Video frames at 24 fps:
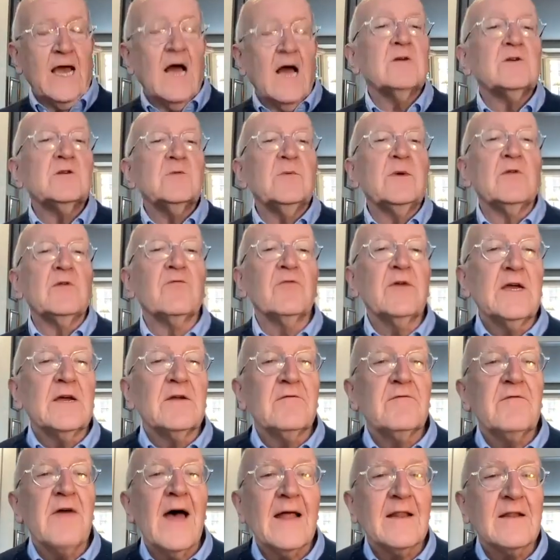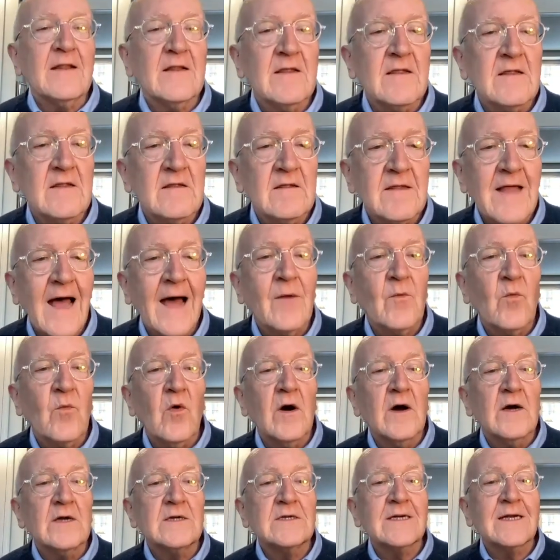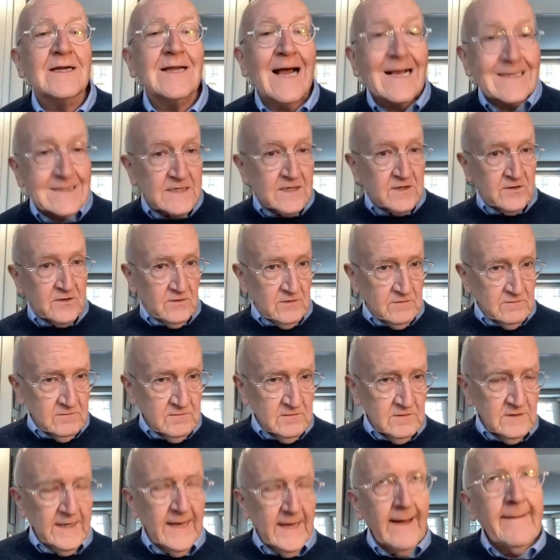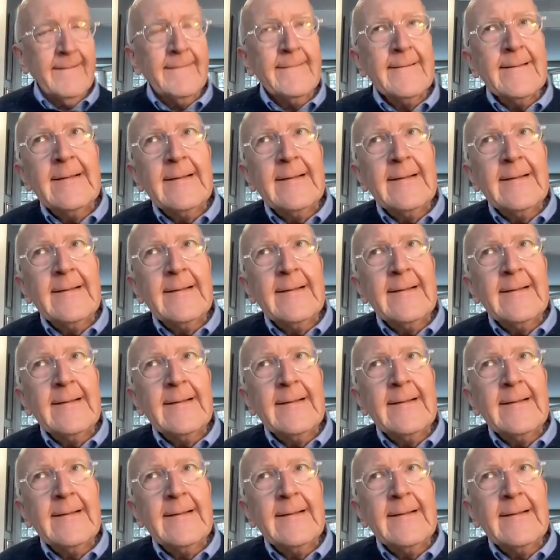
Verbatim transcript: How do we reinvent that word classical? Yeah.